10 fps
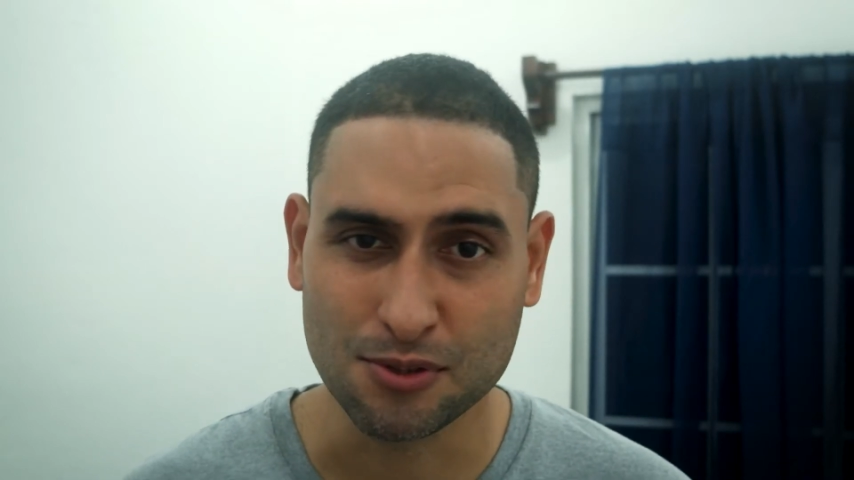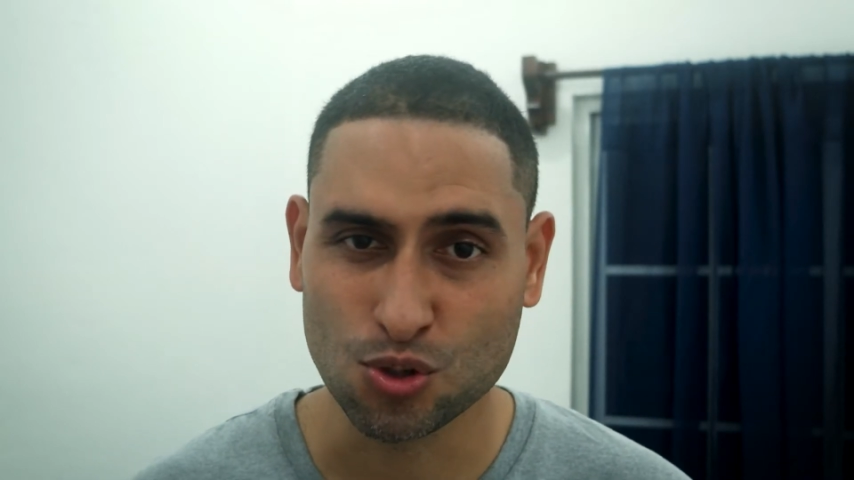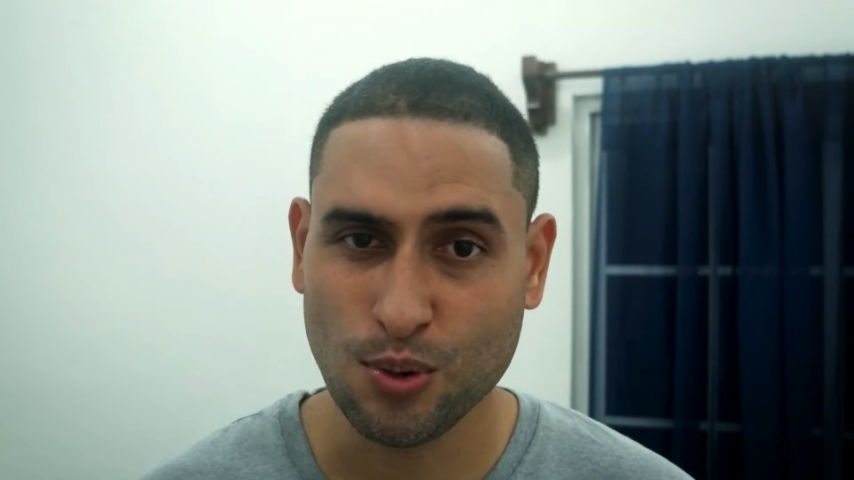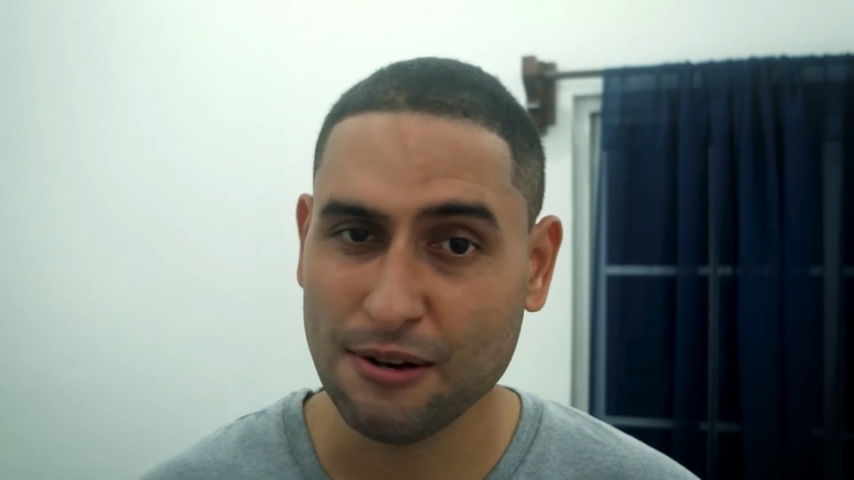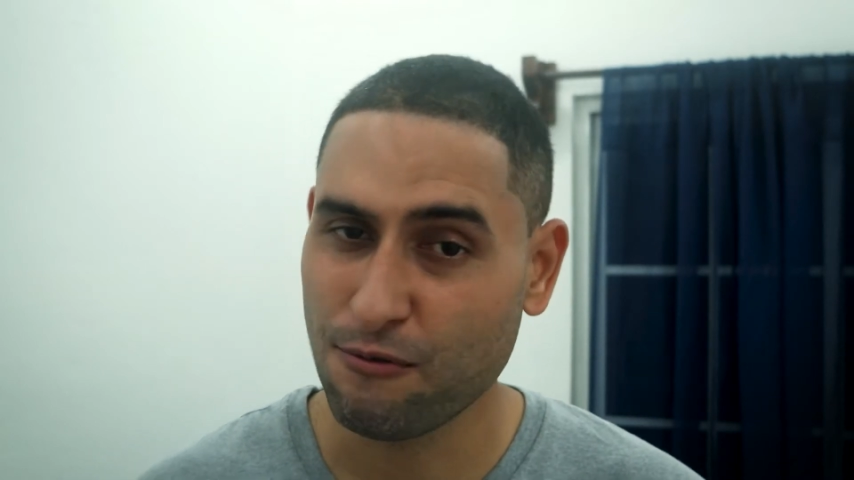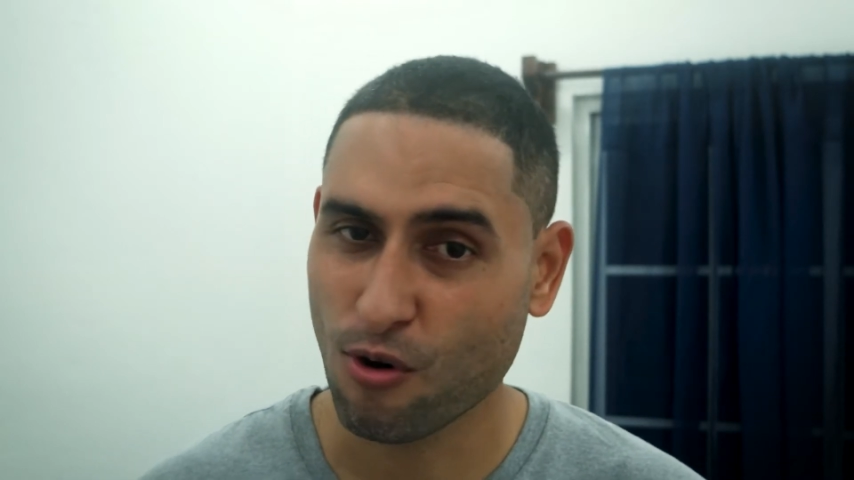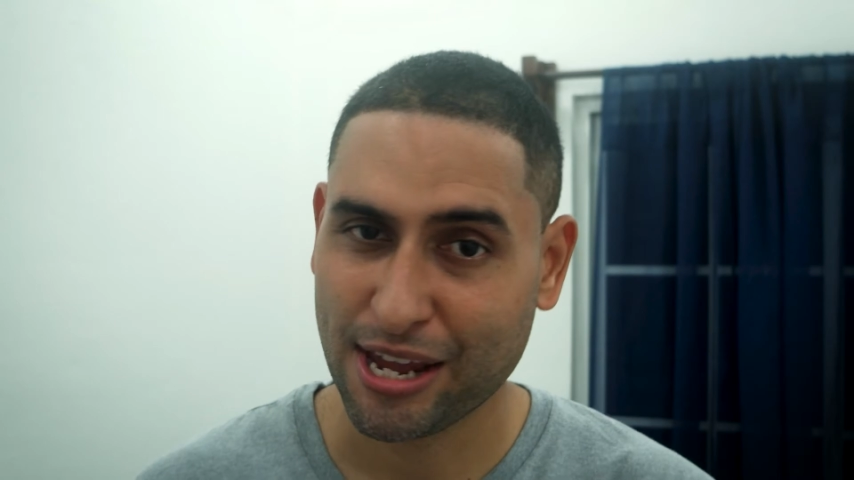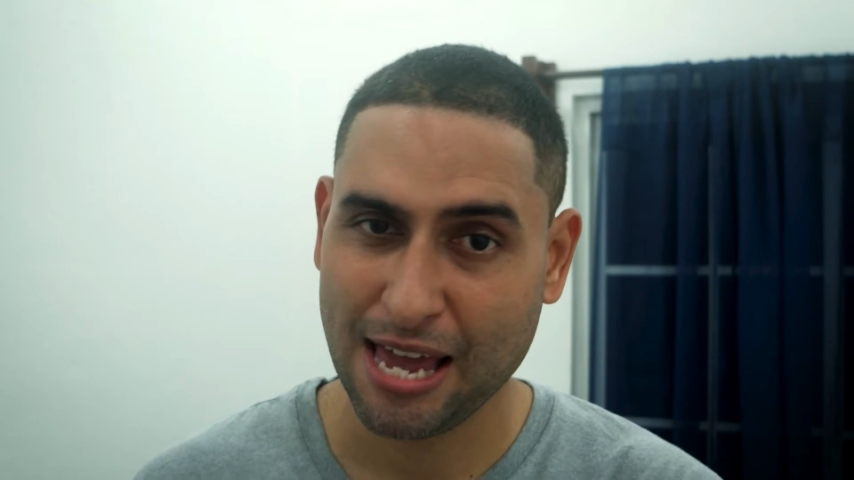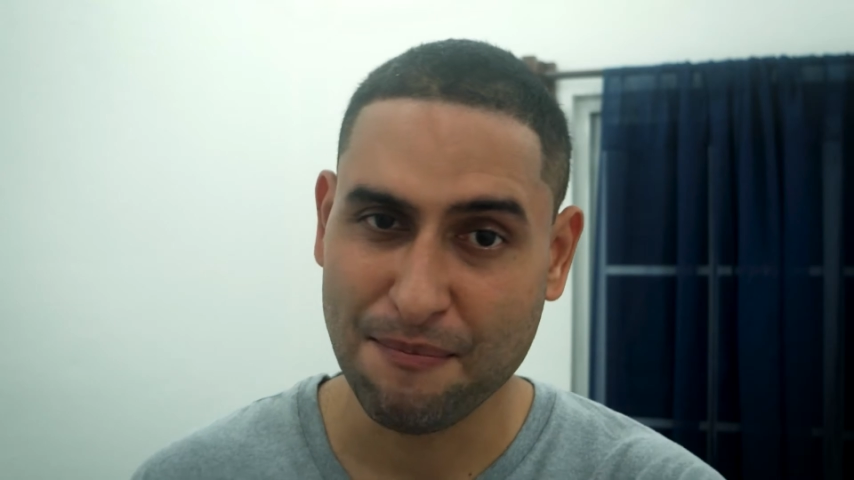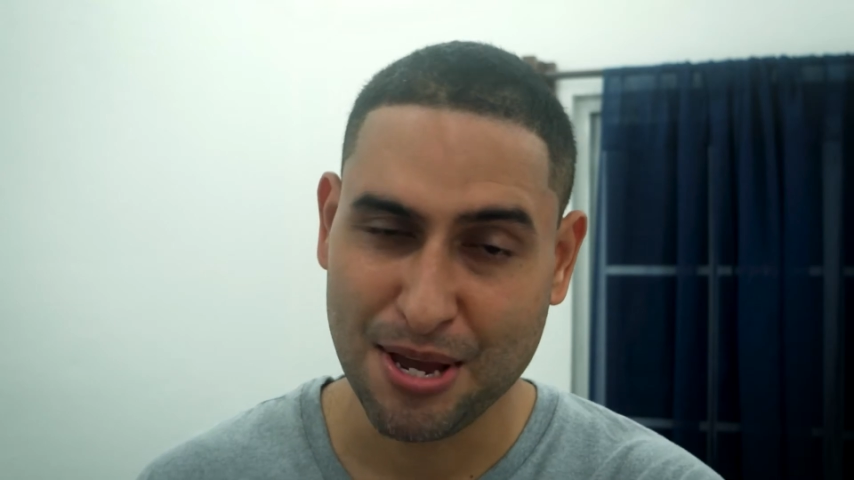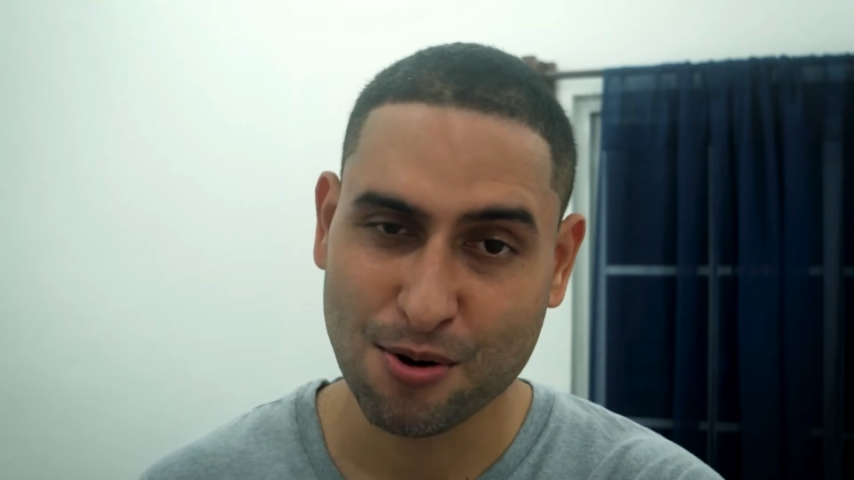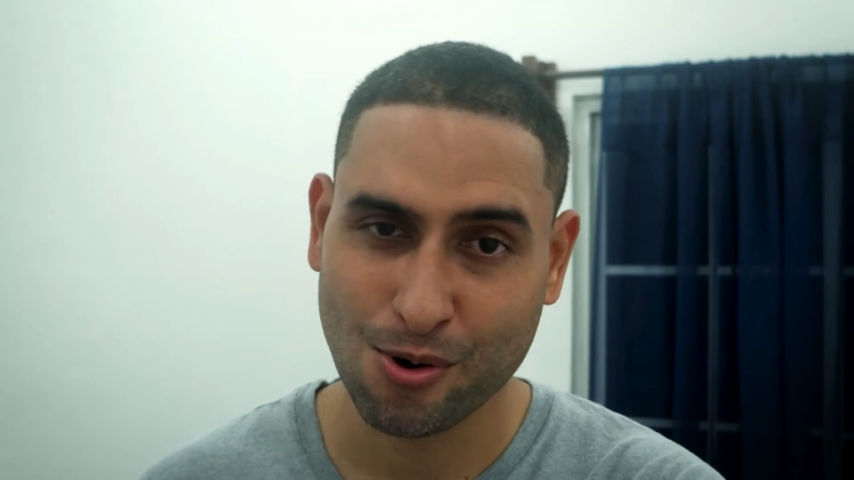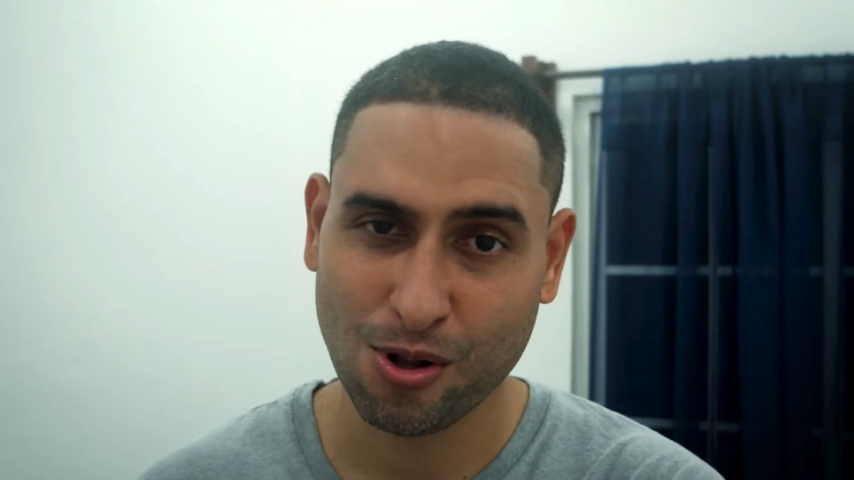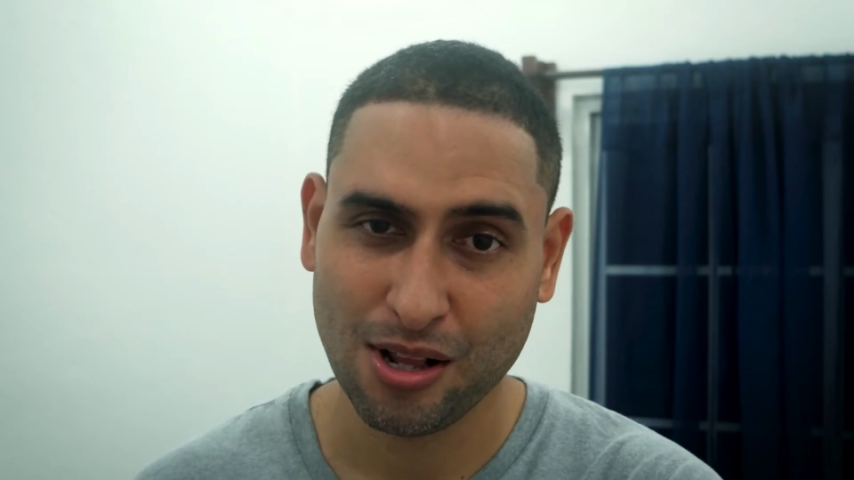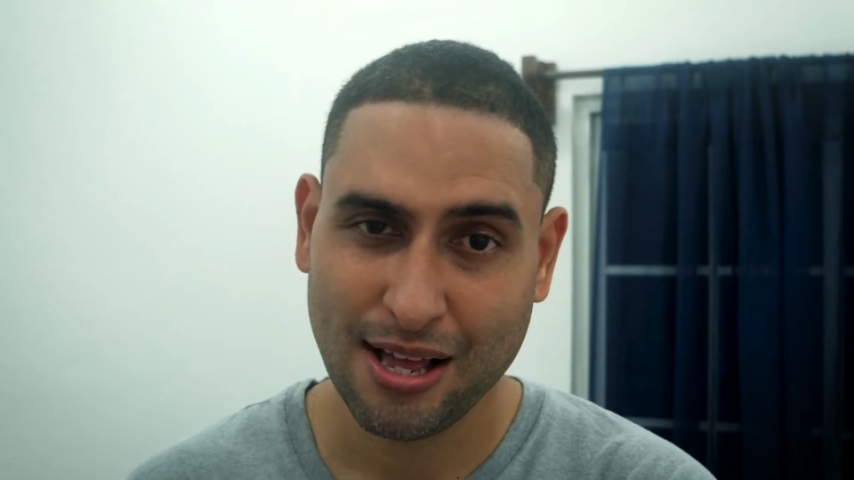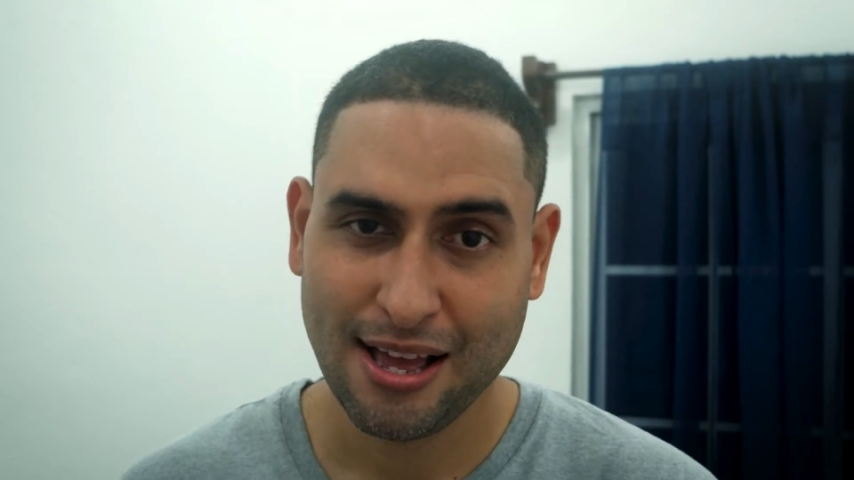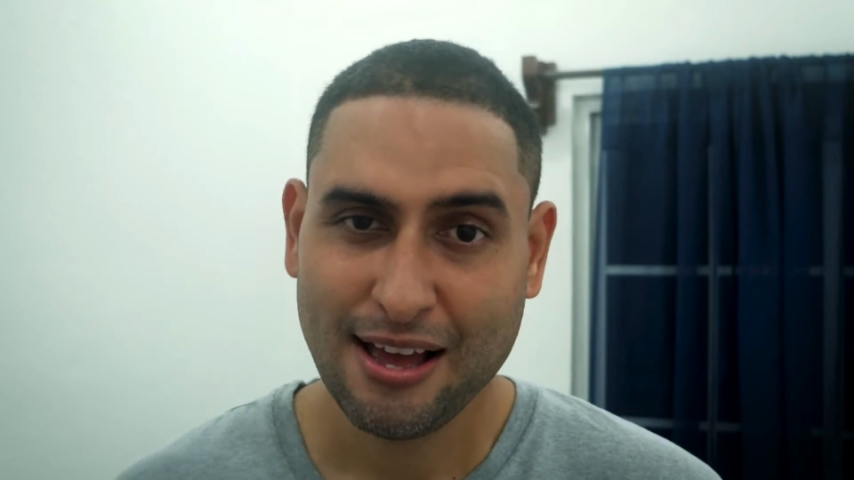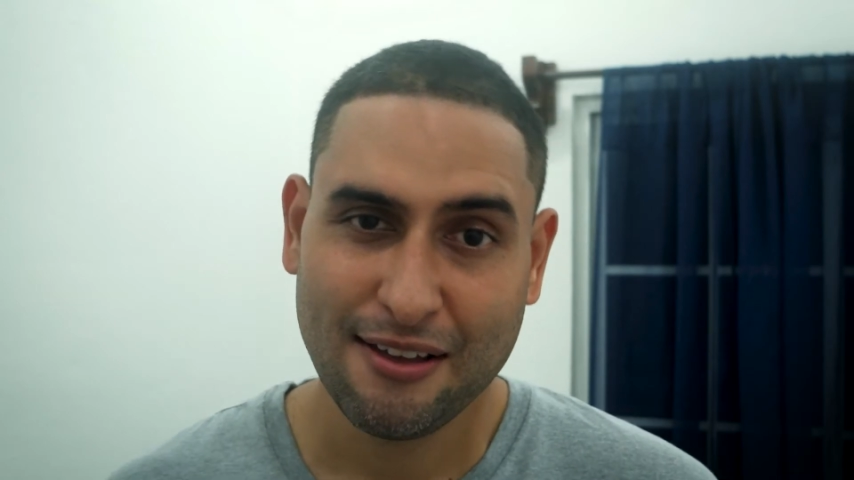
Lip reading: sweet 4K B-roll,